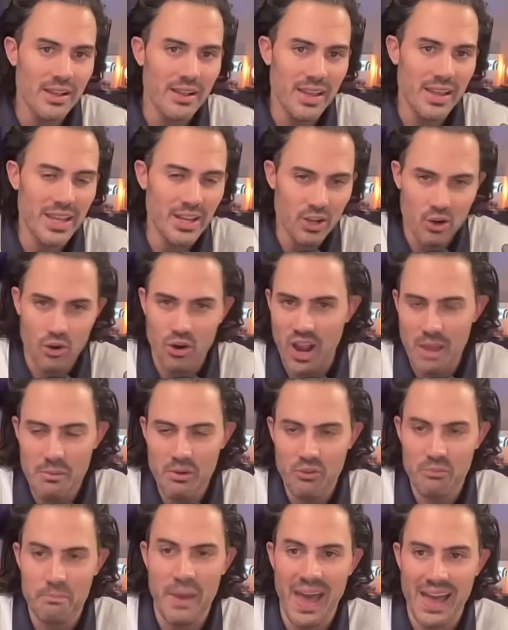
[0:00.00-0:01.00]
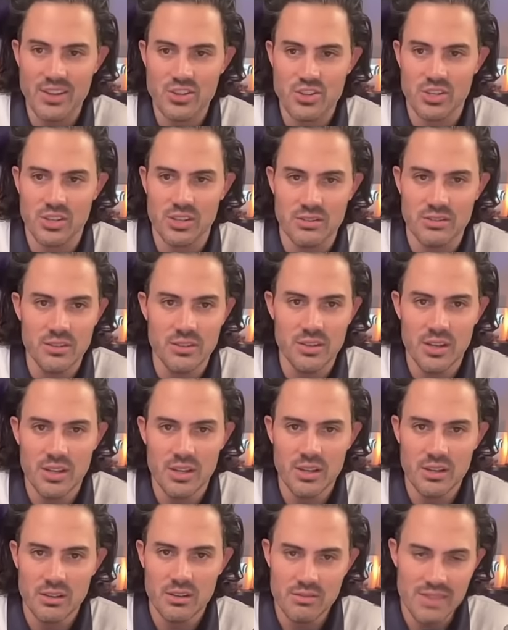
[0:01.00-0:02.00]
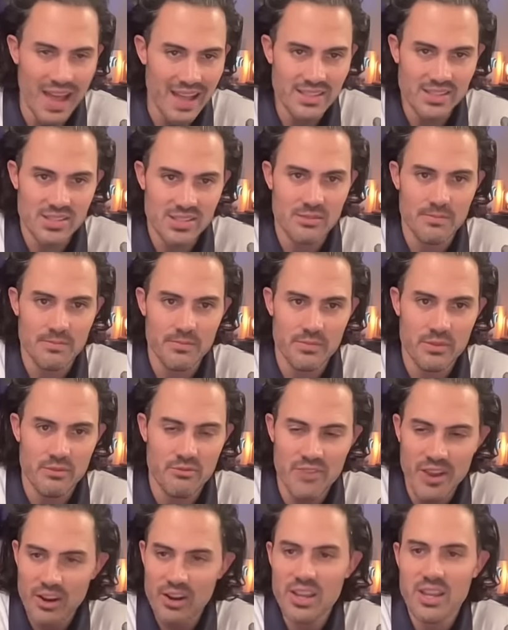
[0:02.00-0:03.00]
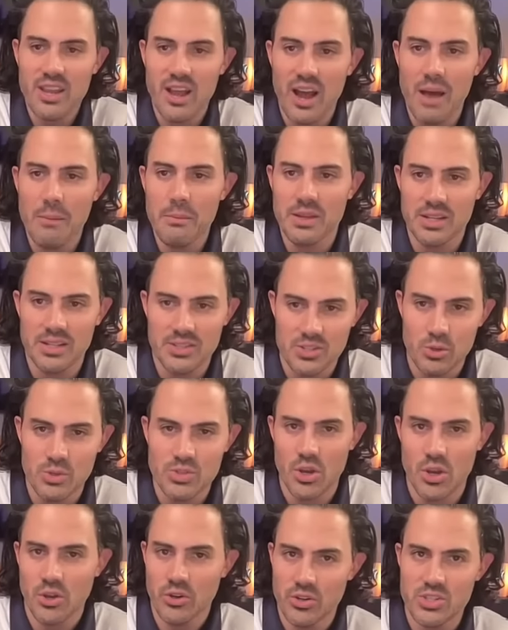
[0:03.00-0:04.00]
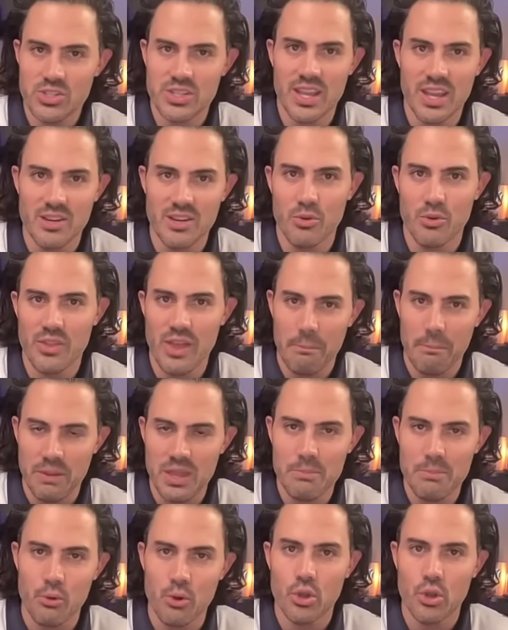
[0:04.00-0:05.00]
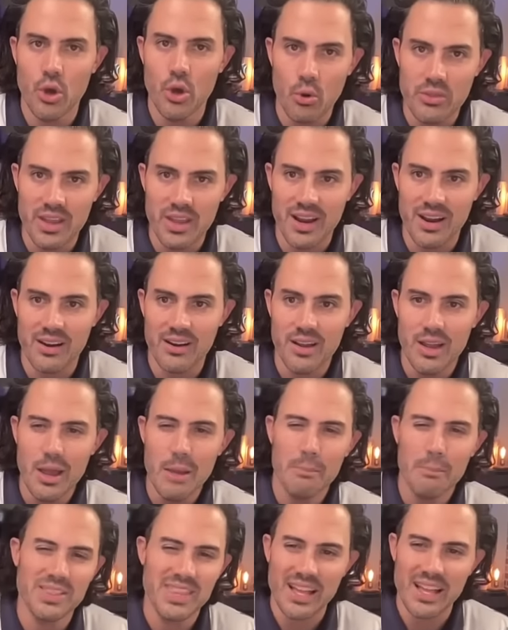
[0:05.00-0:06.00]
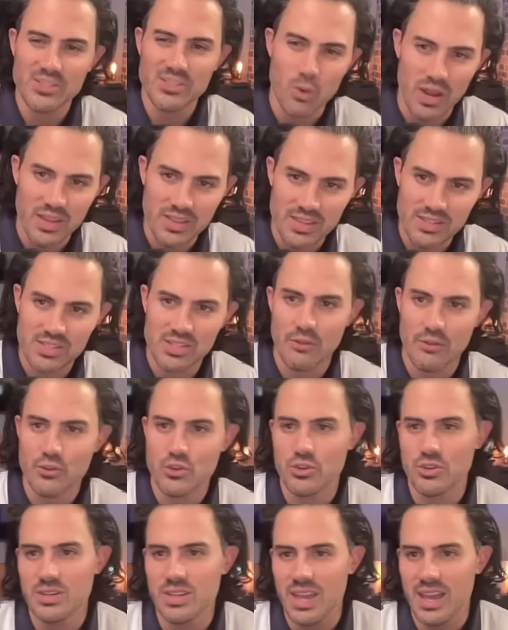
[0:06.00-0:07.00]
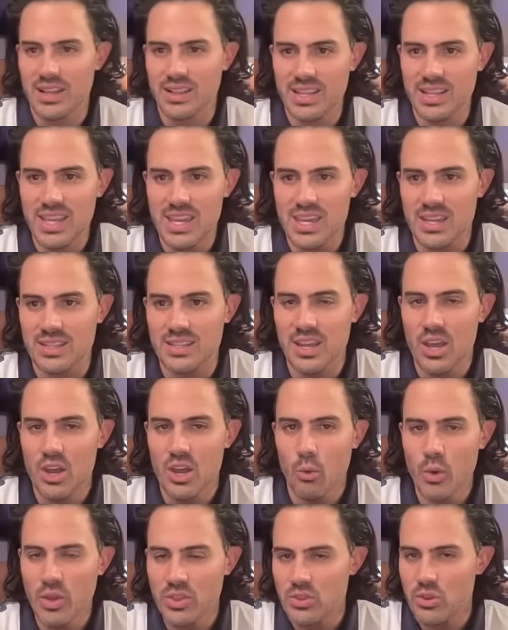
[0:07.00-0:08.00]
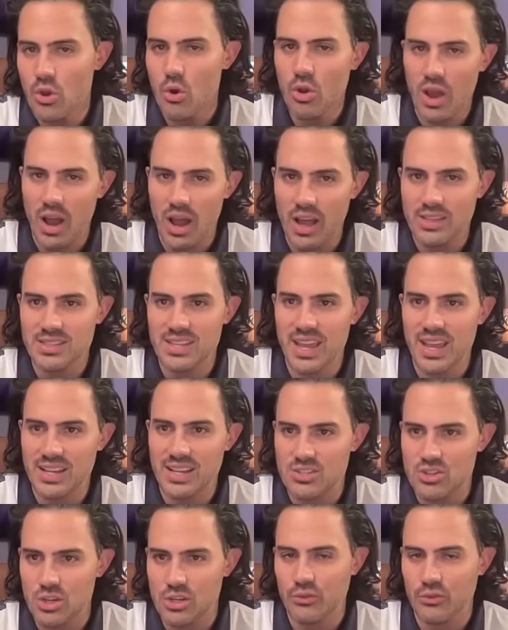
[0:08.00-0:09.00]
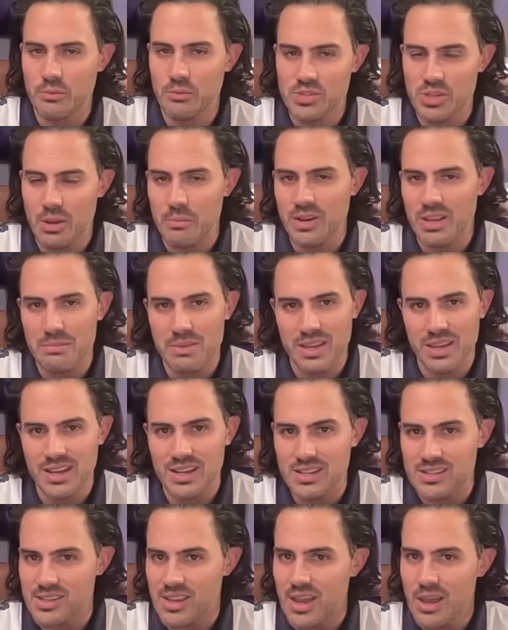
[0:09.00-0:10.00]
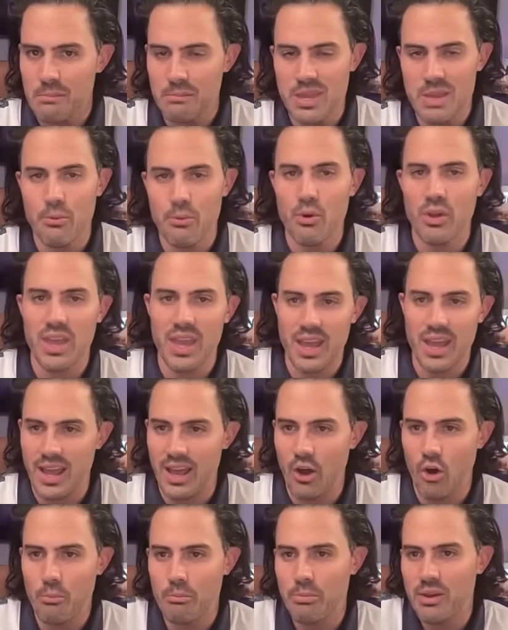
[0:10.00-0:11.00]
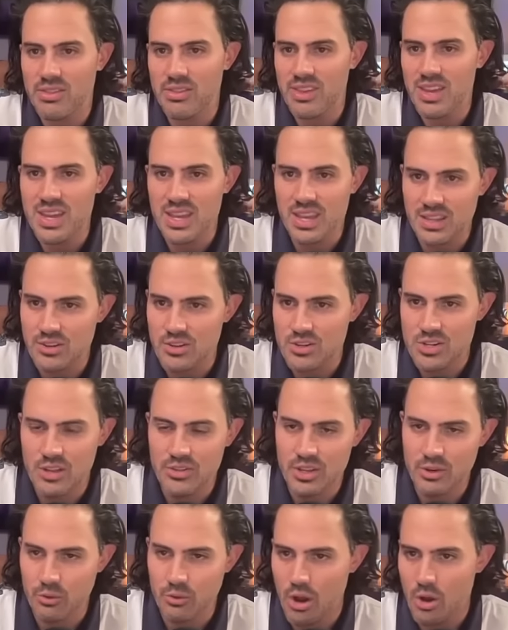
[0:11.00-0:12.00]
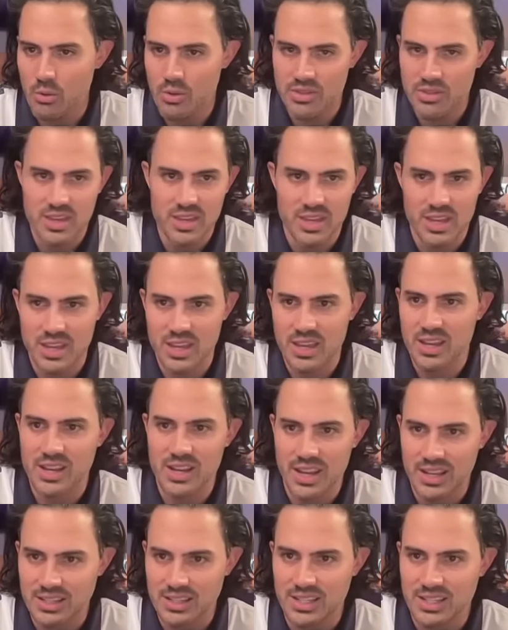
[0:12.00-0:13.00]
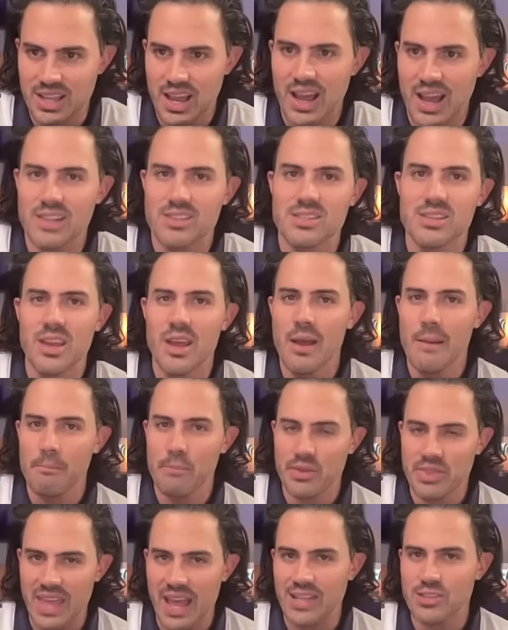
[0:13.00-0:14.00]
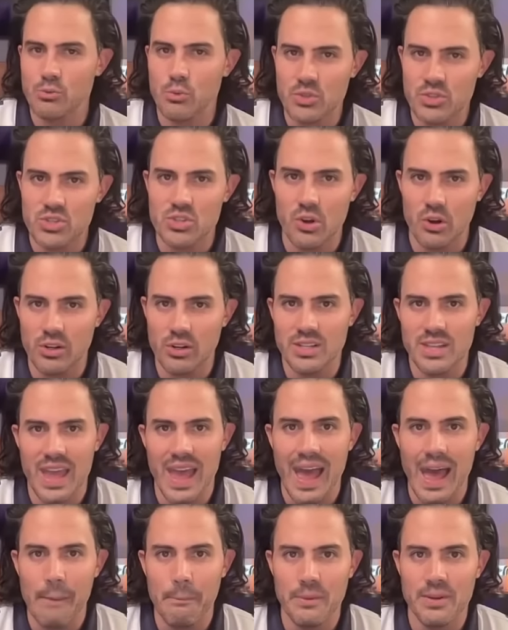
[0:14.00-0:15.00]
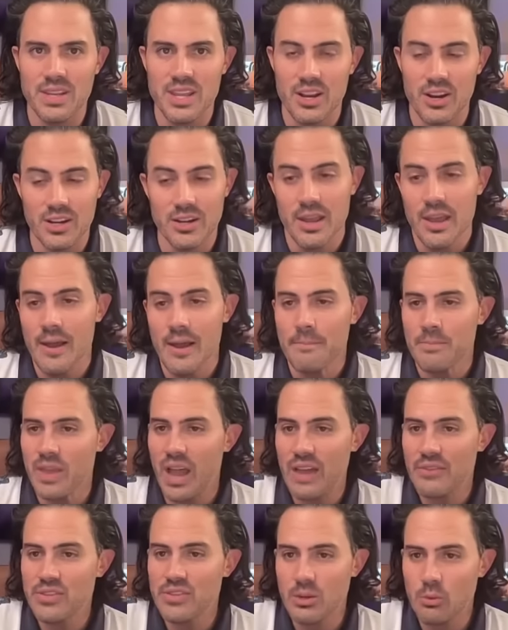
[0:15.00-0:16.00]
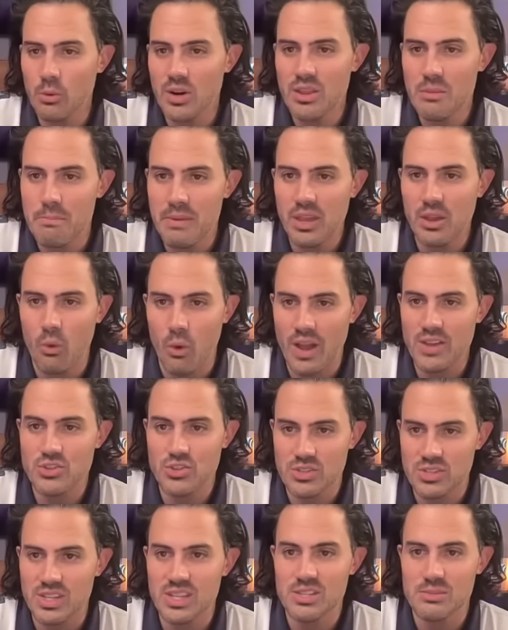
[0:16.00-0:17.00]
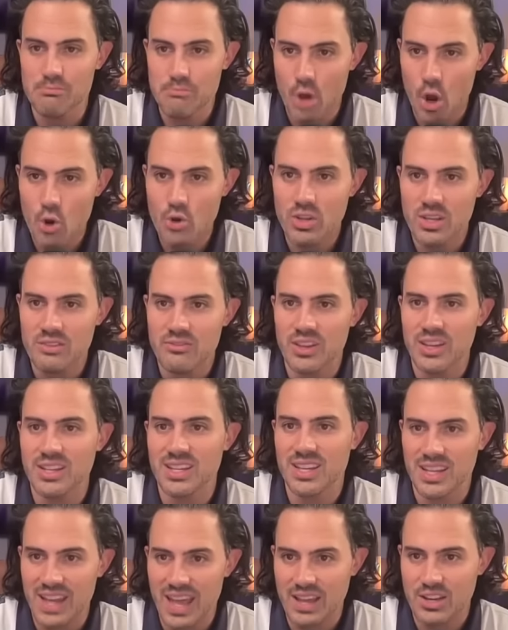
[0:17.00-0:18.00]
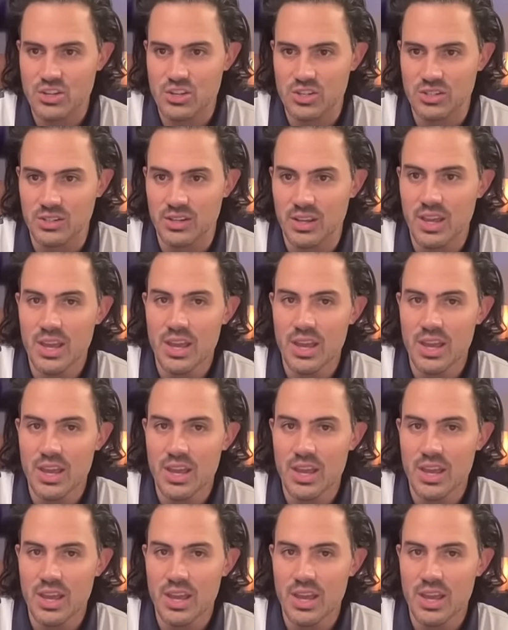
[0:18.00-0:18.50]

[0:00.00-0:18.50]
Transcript: In a crime of passion, that's very common. And so it's understandable that people go there, but that's why this stuff shouldn't get leaked with no context just from somebody, because people can't help but think, and there's nothing wrong with thinking and connecting dots, but that's what's starting to happen here. And I've said one of the big questions is motive and connection.